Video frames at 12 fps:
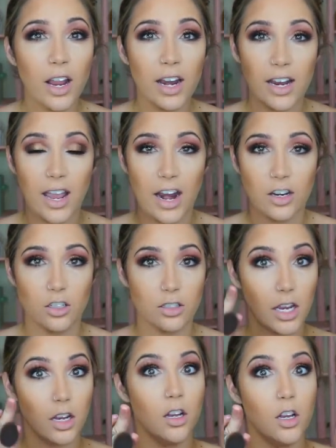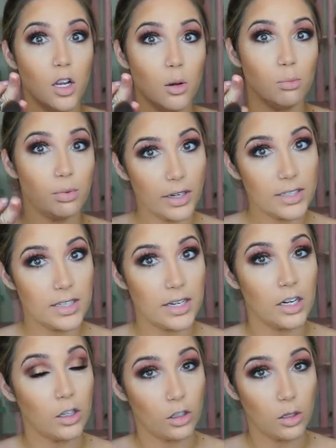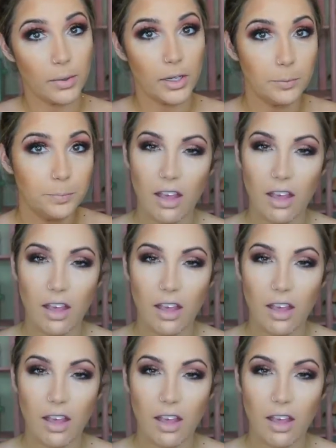and it kind of just like brings it in a little bit.